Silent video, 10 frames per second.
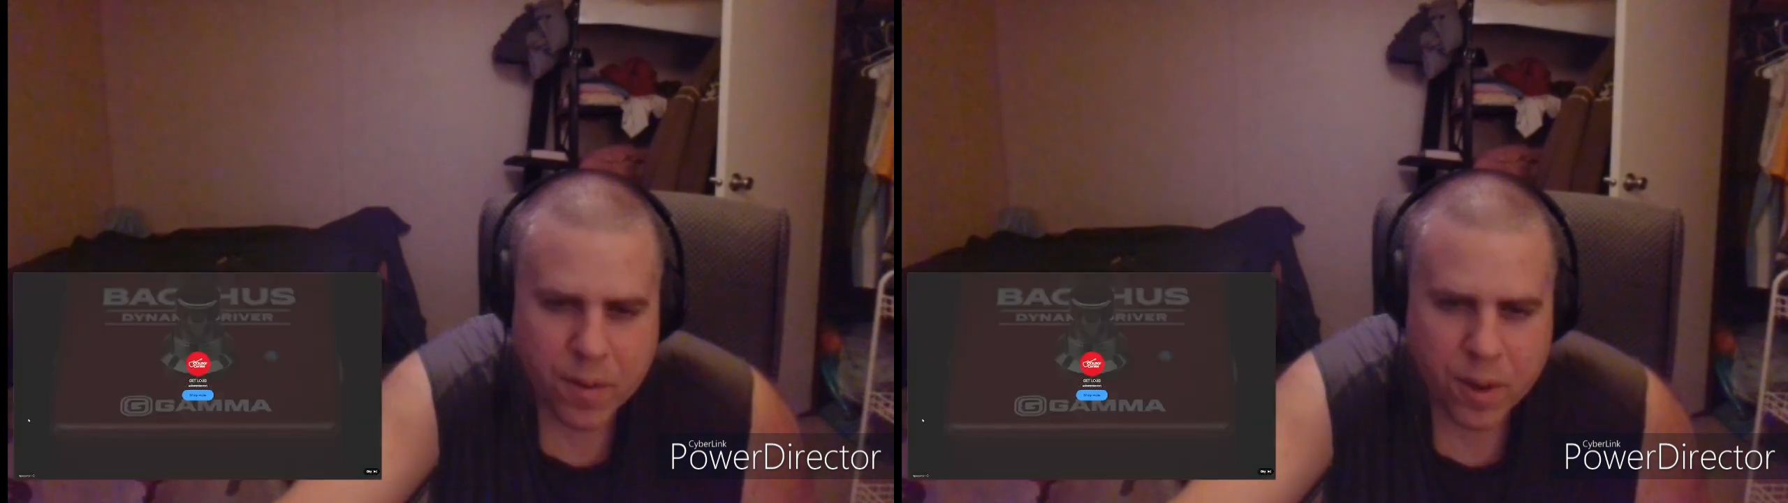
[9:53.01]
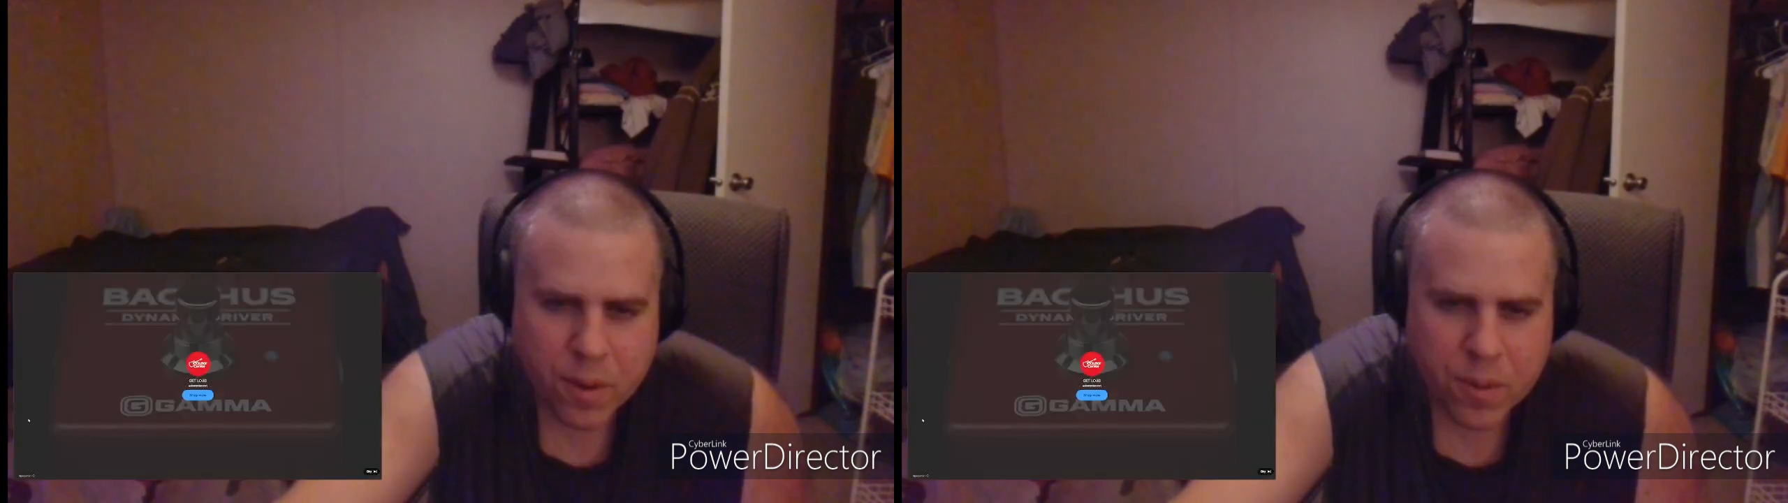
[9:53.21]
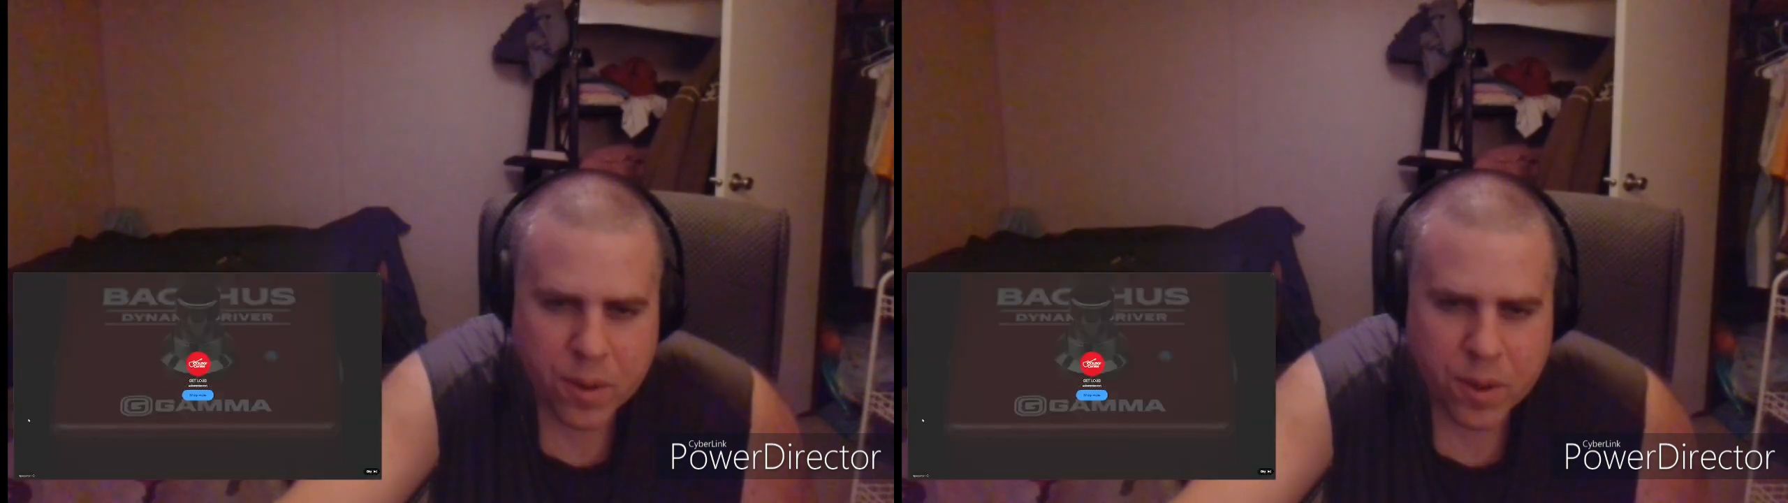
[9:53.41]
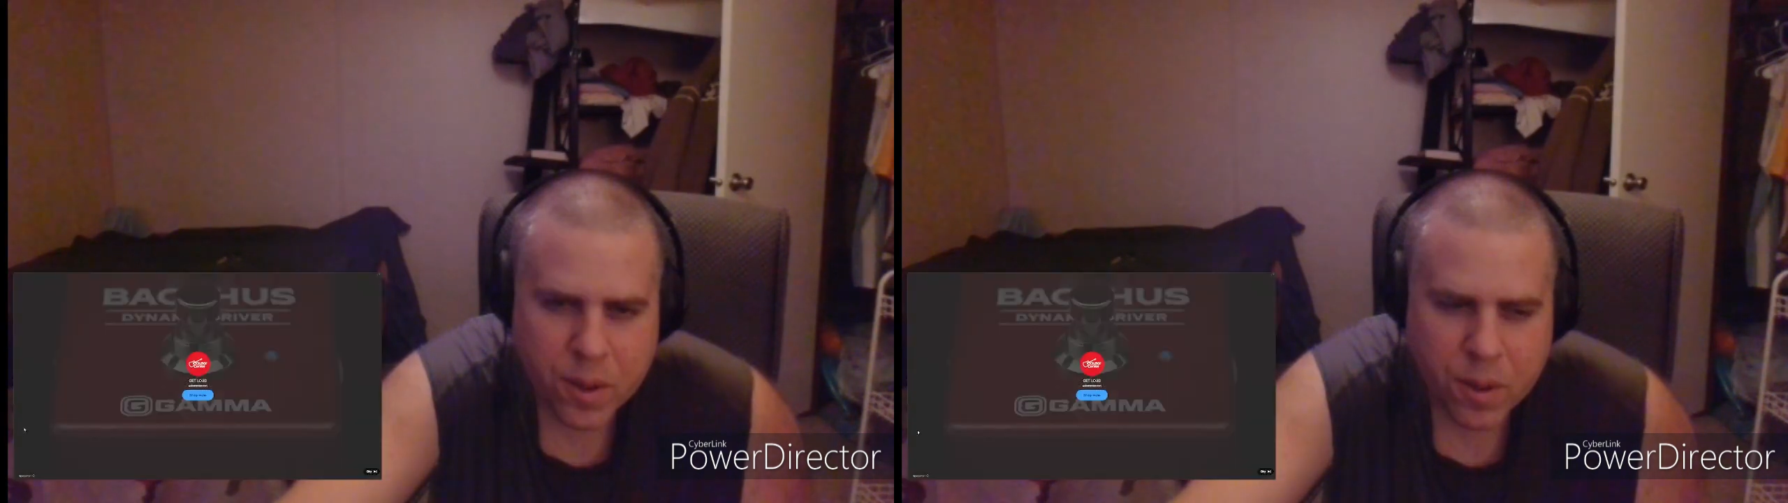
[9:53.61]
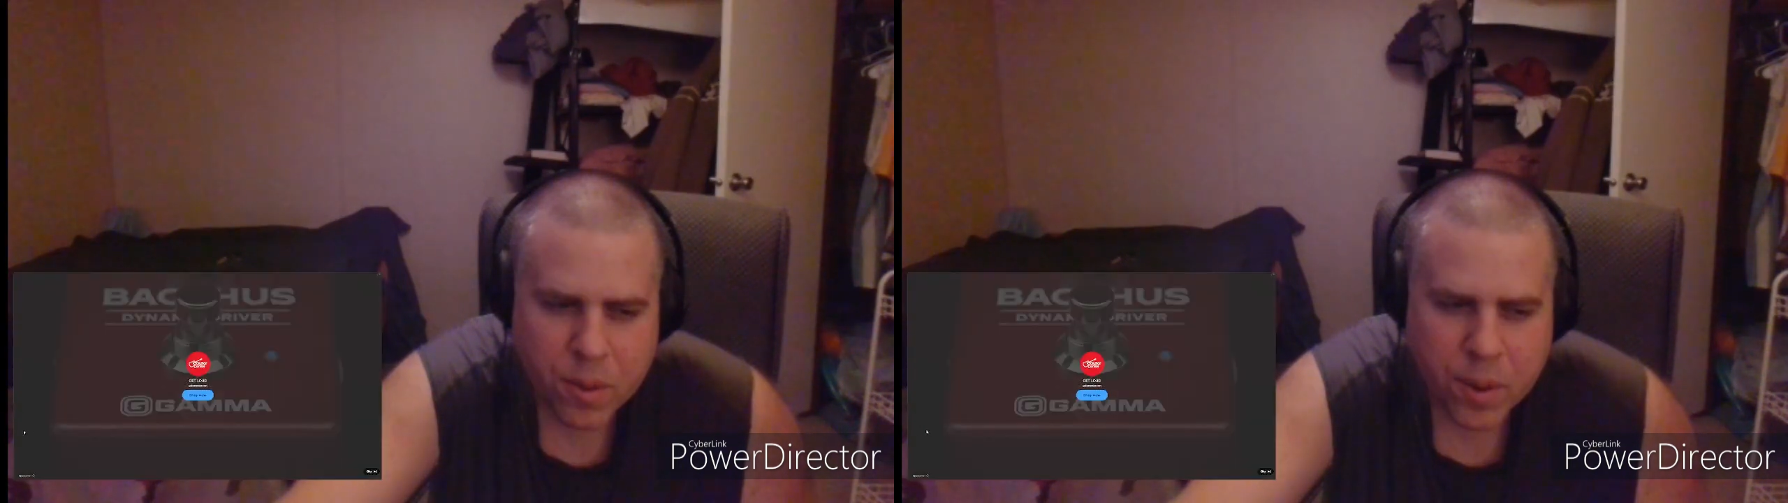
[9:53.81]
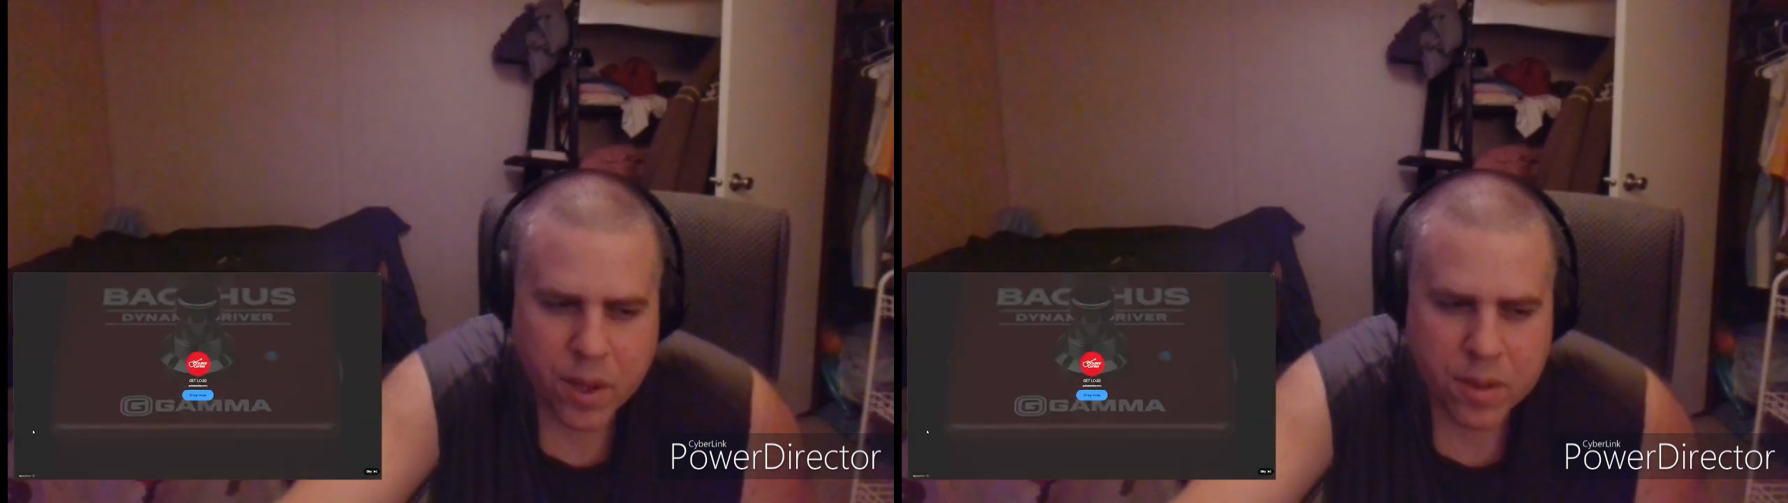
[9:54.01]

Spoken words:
I don't really know why